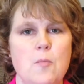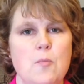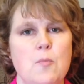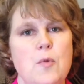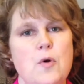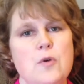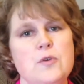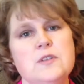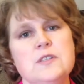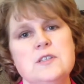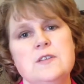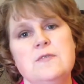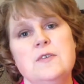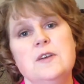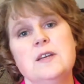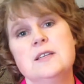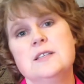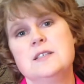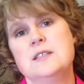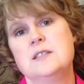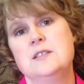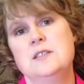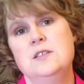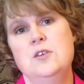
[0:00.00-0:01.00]
Most of
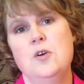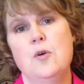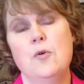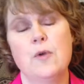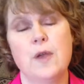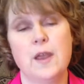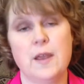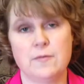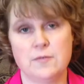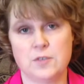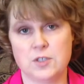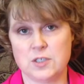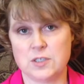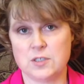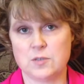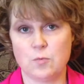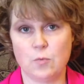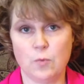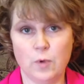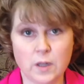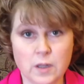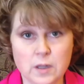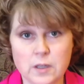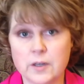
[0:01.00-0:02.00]
us don't have just
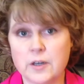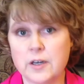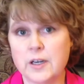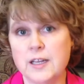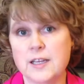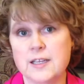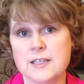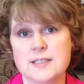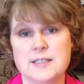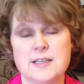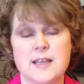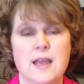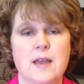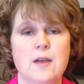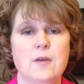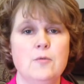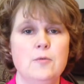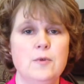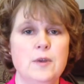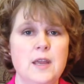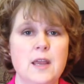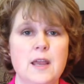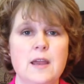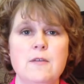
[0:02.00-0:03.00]
one learning
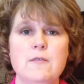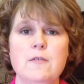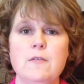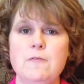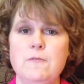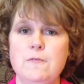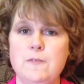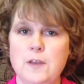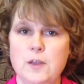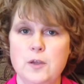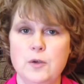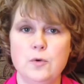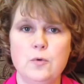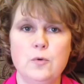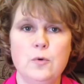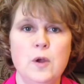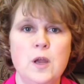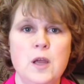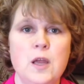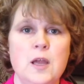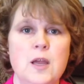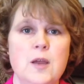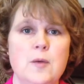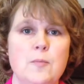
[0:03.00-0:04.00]
style. We have a few,
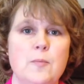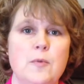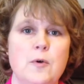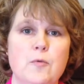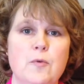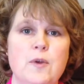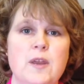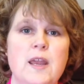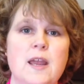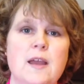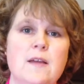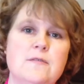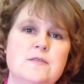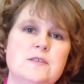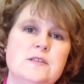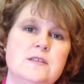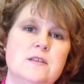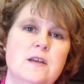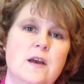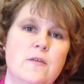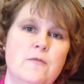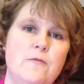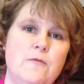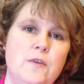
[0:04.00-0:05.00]
but we have
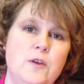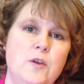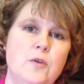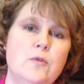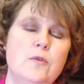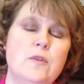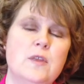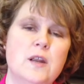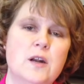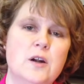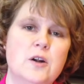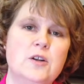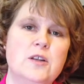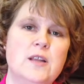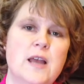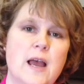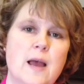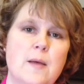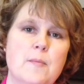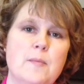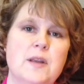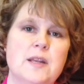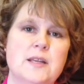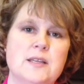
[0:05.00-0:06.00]
a few that are
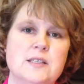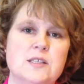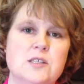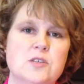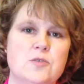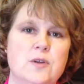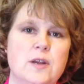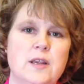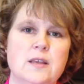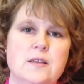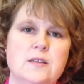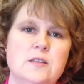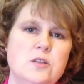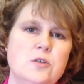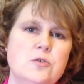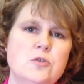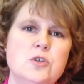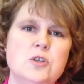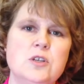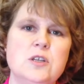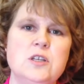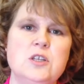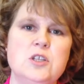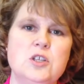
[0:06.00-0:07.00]
dominant strengths.
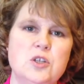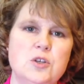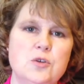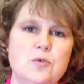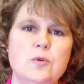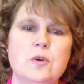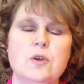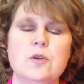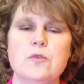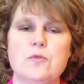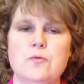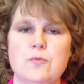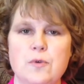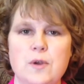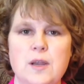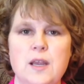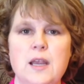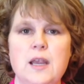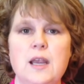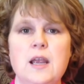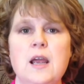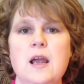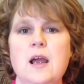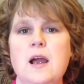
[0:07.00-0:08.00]
Usually two or
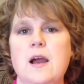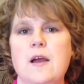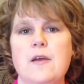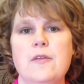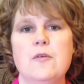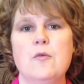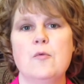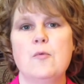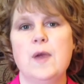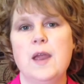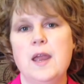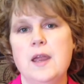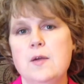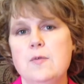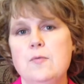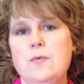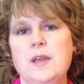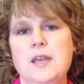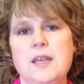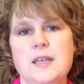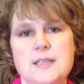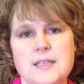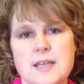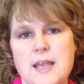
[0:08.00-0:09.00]
three are the way
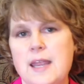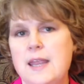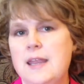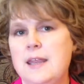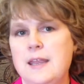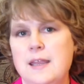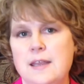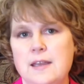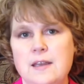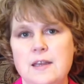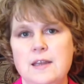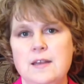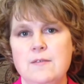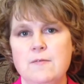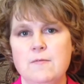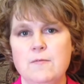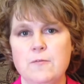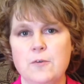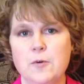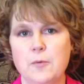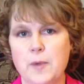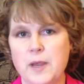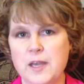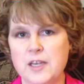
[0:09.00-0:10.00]
we take in
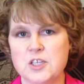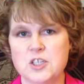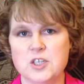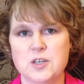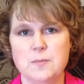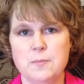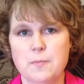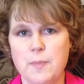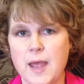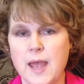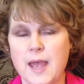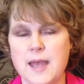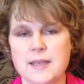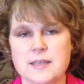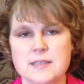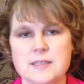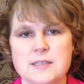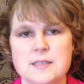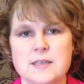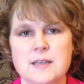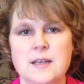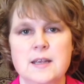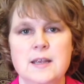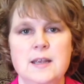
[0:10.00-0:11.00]
information
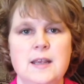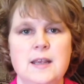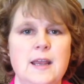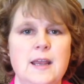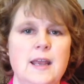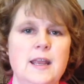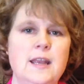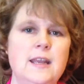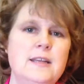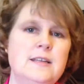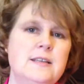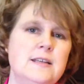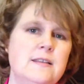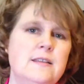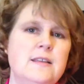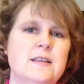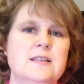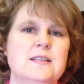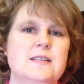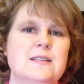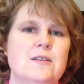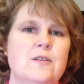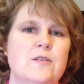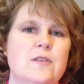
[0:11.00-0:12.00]
best. And he did
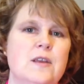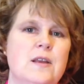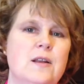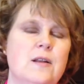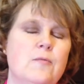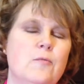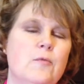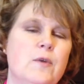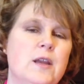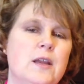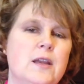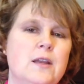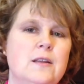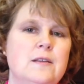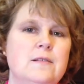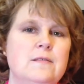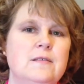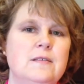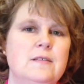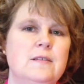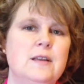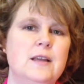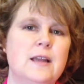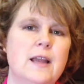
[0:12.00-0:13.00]
this so that we could
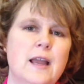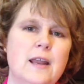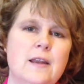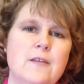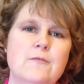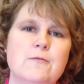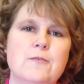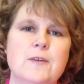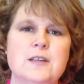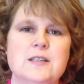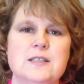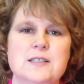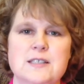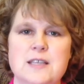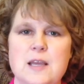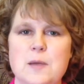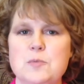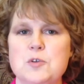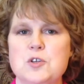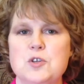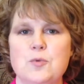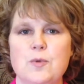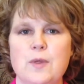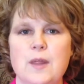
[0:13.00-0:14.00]
kind of
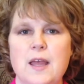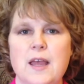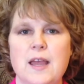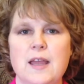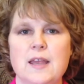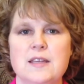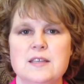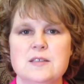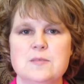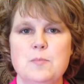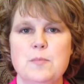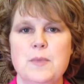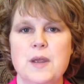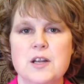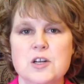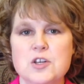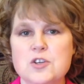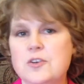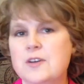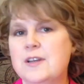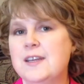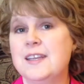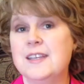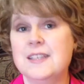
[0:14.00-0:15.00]
conceptualize
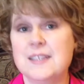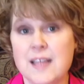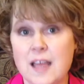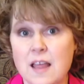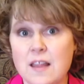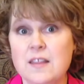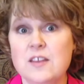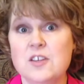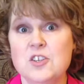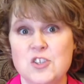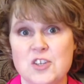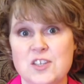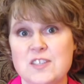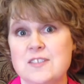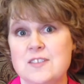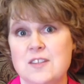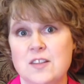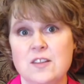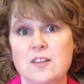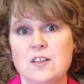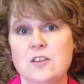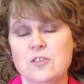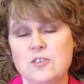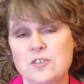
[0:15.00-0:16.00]
measuring intelligence
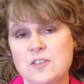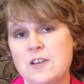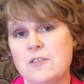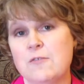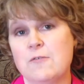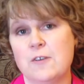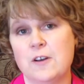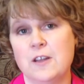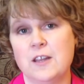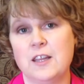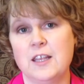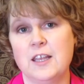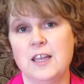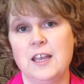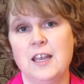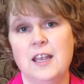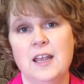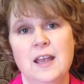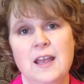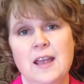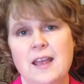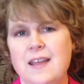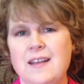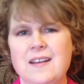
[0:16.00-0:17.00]
a little differently
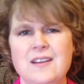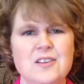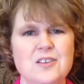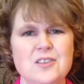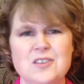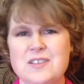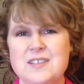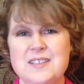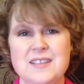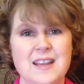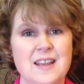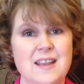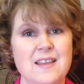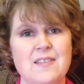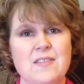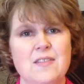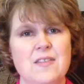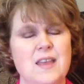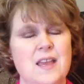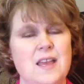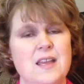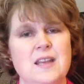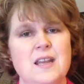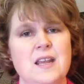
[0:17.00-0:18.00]
and
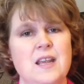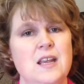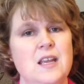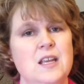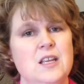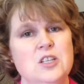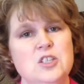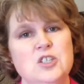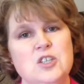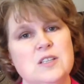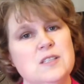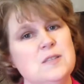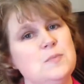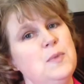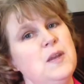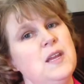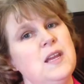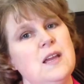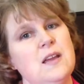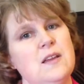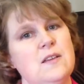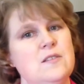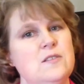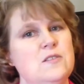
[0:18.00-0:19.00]
understand that just
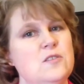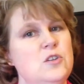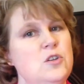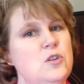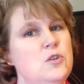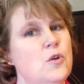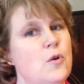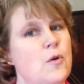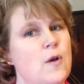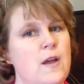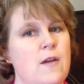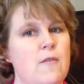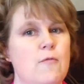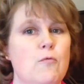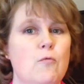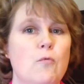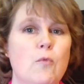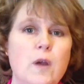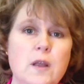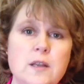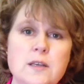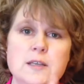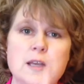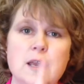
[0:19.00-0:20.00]
because you don't have
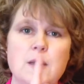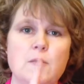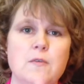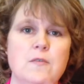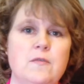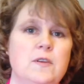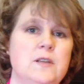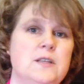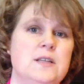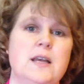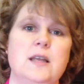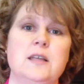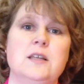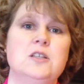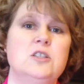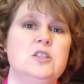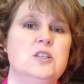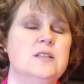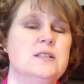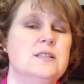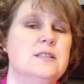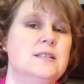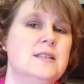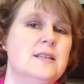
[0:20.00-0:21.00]
one type of
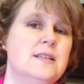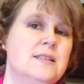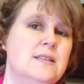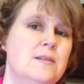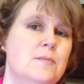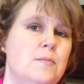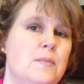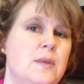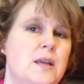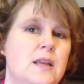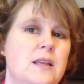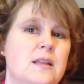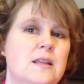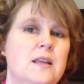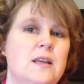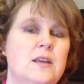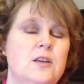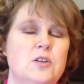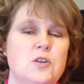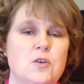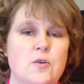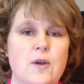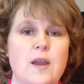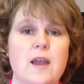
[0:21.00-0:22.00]
intelligence doesn't mean that
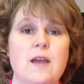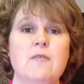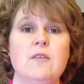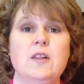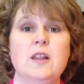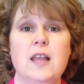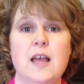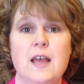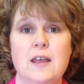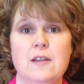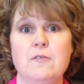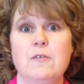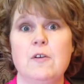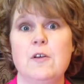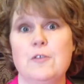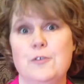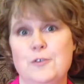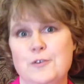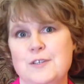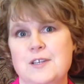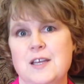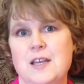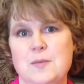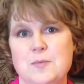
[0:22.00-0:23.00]
you don't have a lot of
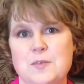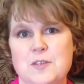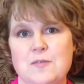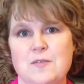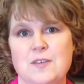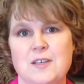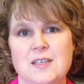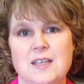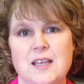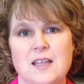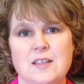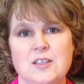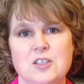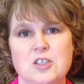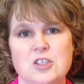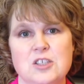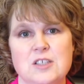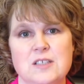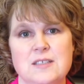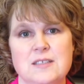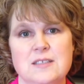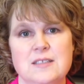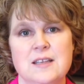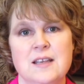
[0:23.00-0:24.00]
other types of
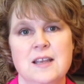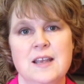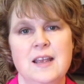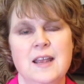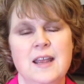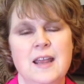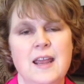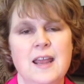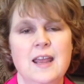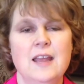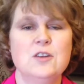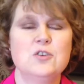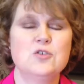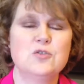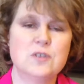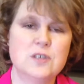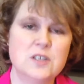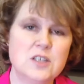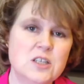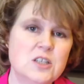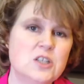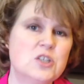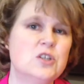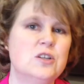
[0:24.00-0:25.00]
intelligence. And
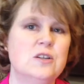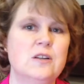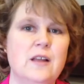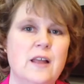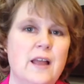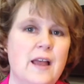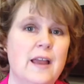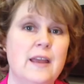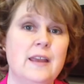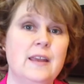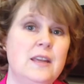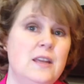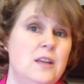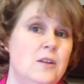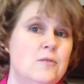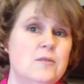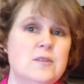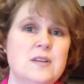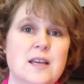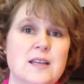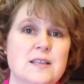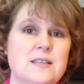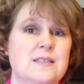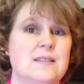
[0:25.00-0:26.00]
traditional
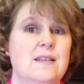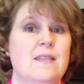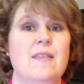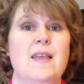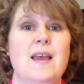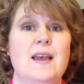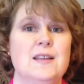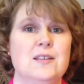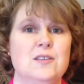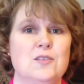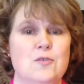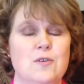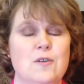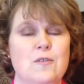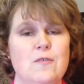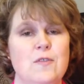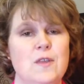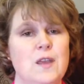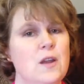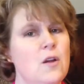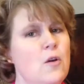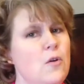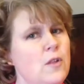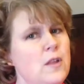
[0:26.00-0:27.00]
IQ tests and that sort of
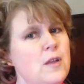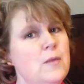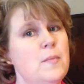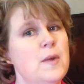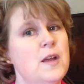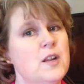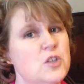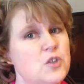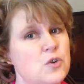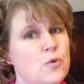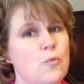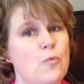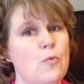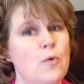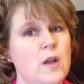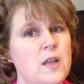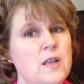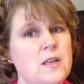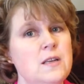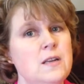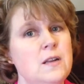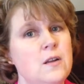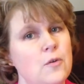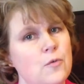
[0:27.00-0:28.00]
thing only measure
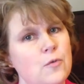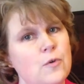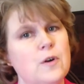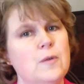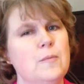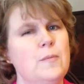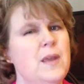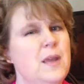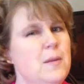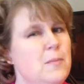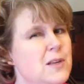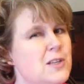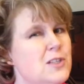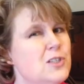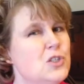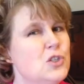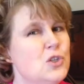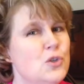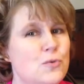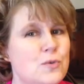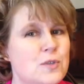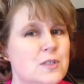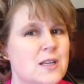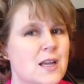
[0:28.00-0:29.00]
one or maybe
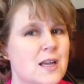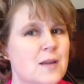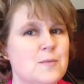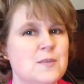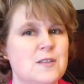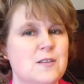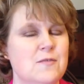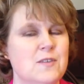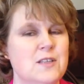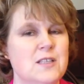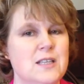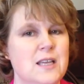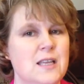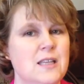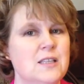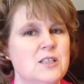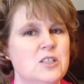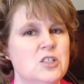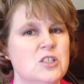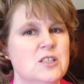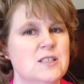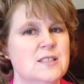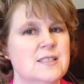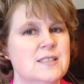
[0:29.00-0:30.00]
two types of
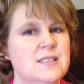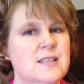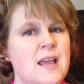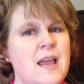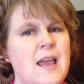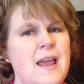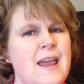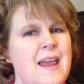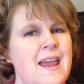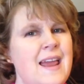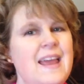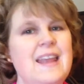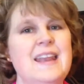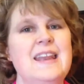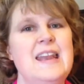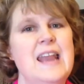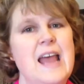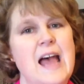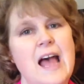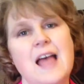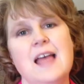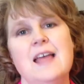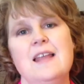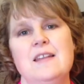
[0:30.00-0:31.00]
intelligence and
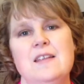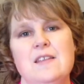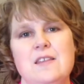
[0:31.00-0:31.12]
not